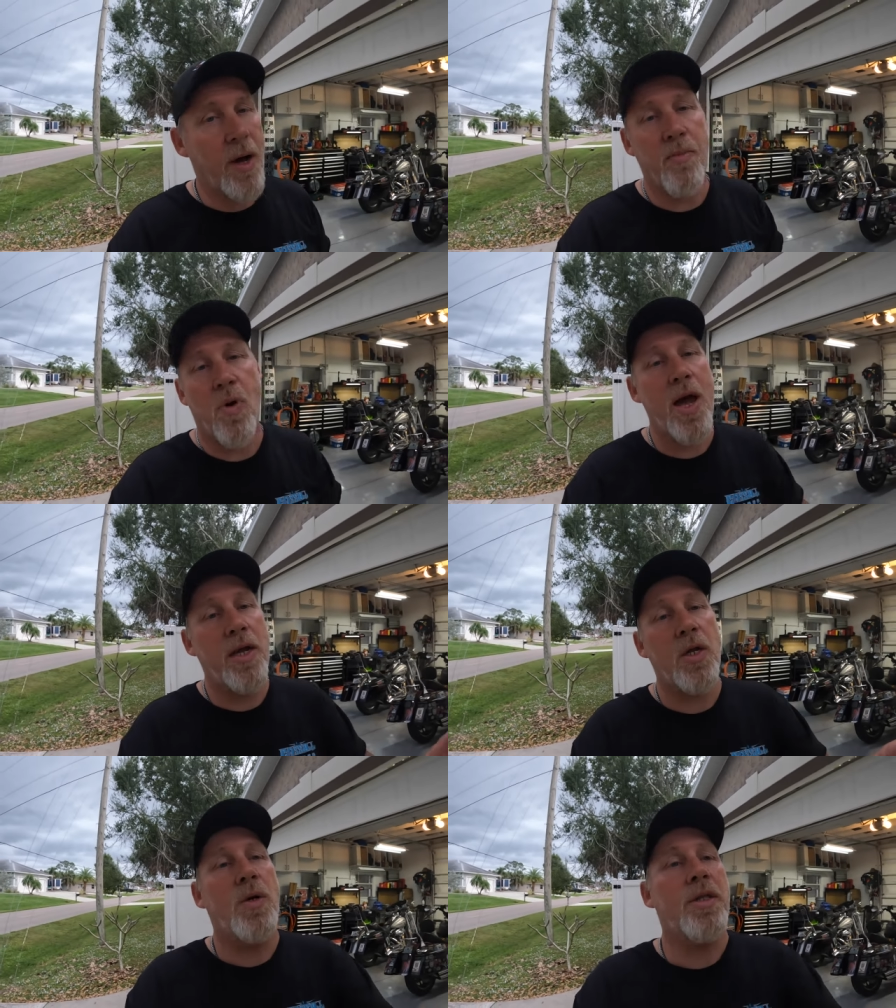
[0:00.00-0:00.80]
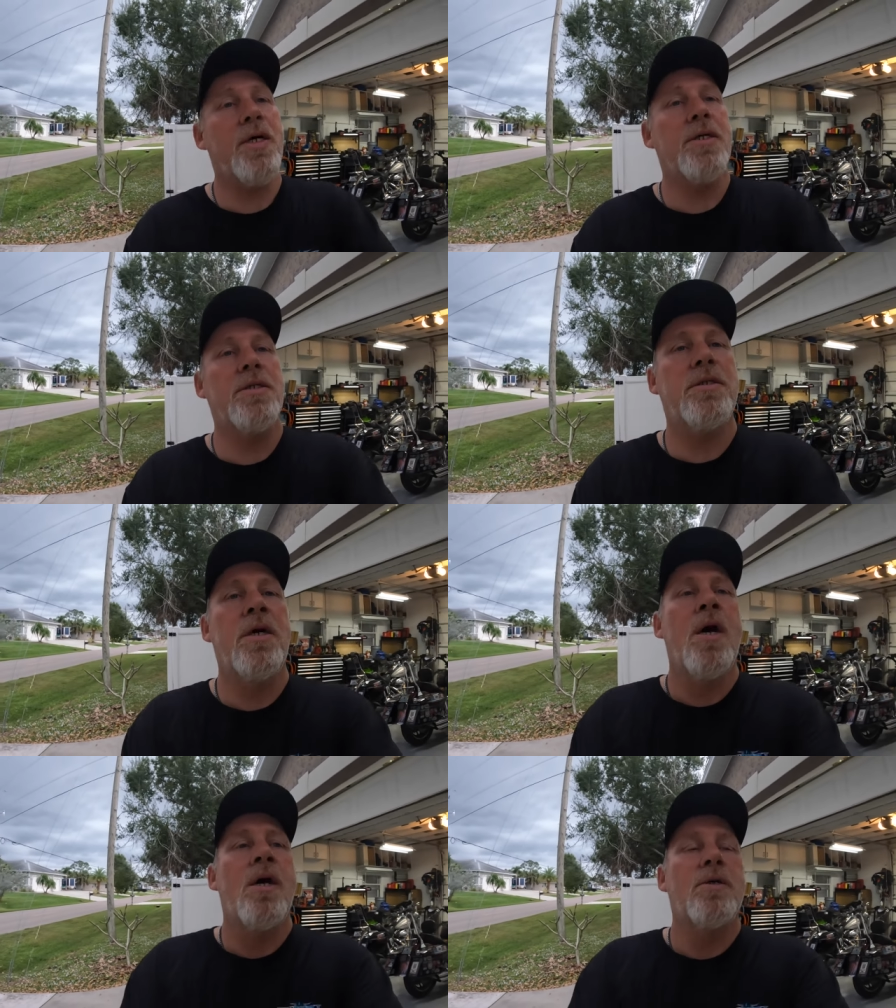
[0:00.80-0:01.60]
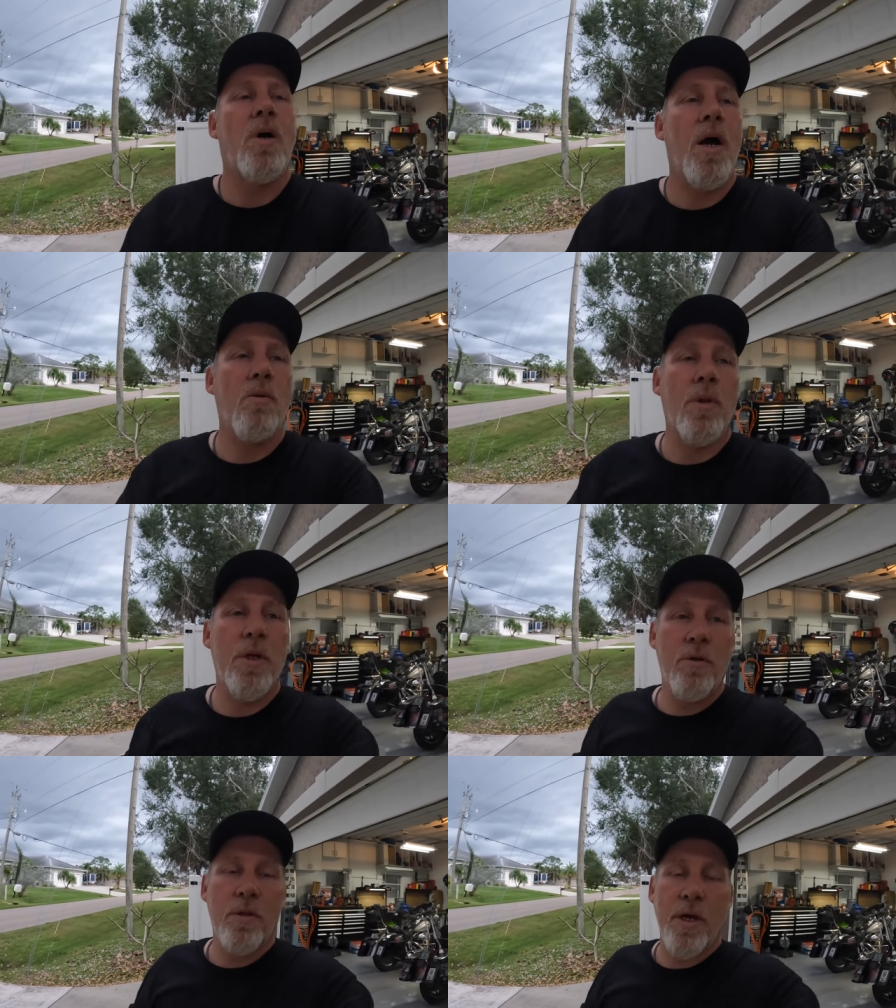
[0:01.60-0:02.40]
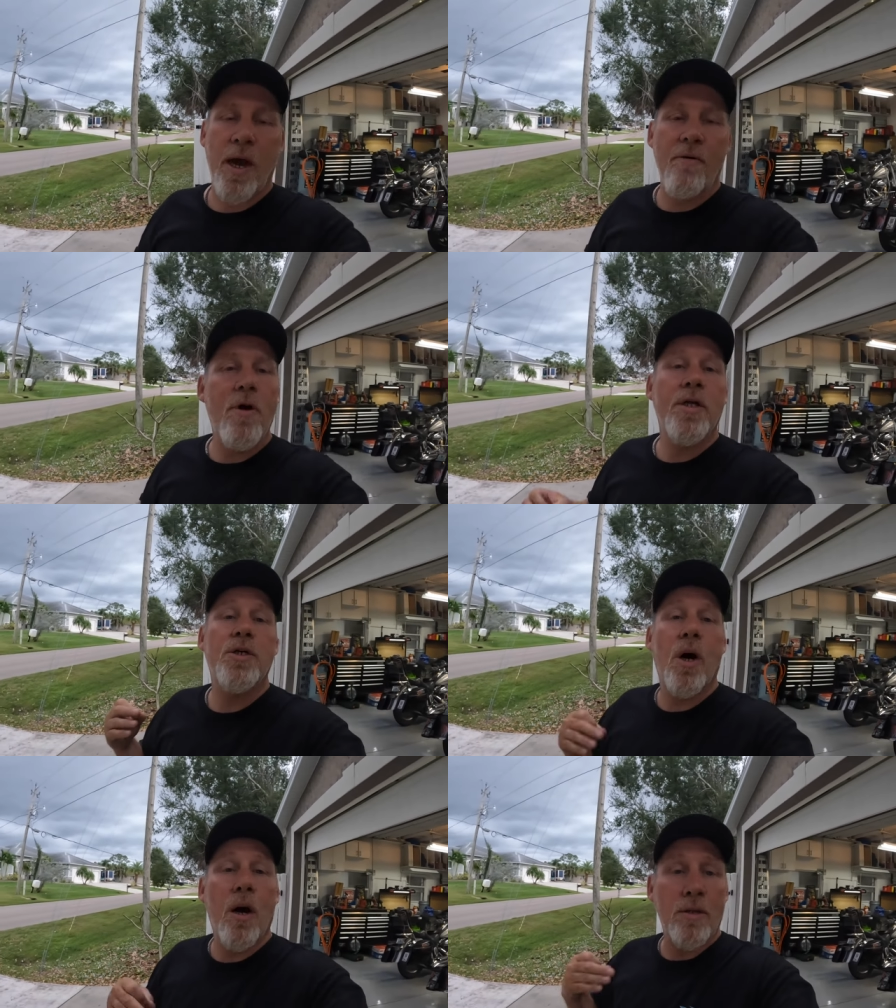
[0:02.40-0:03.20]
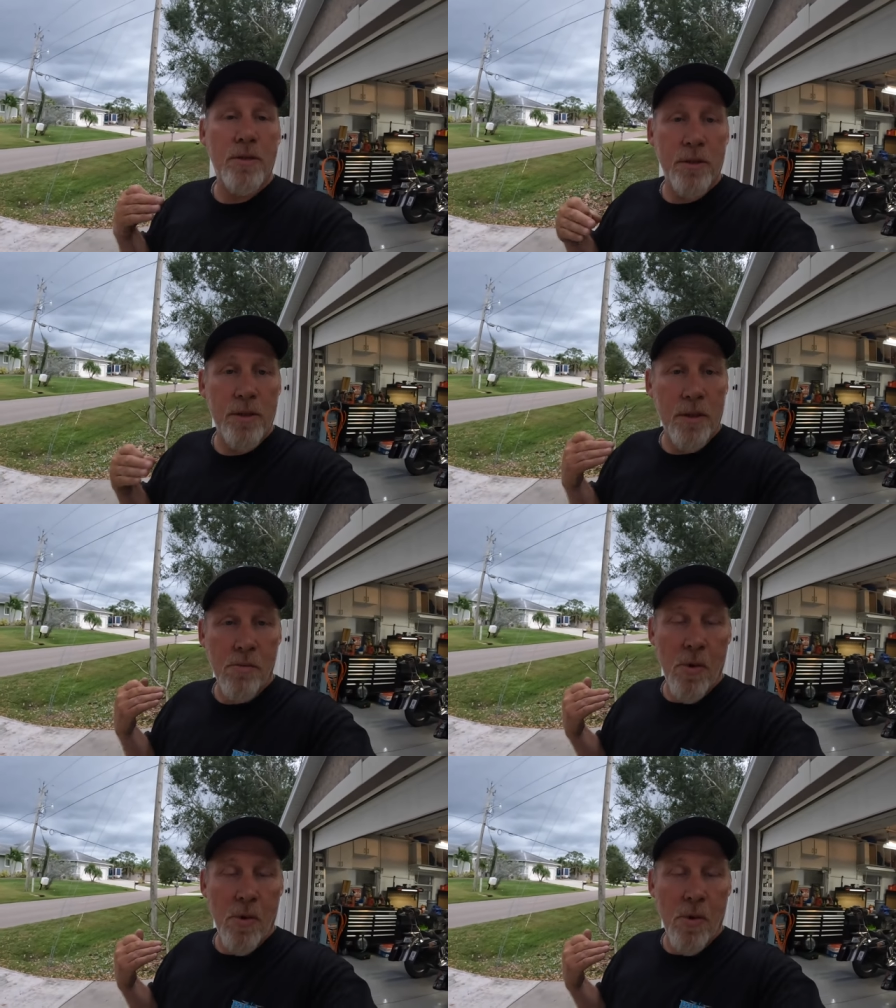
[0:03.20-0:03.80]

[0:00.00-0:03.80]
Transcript: I'm brand new at this, so I literally, I've already talked to the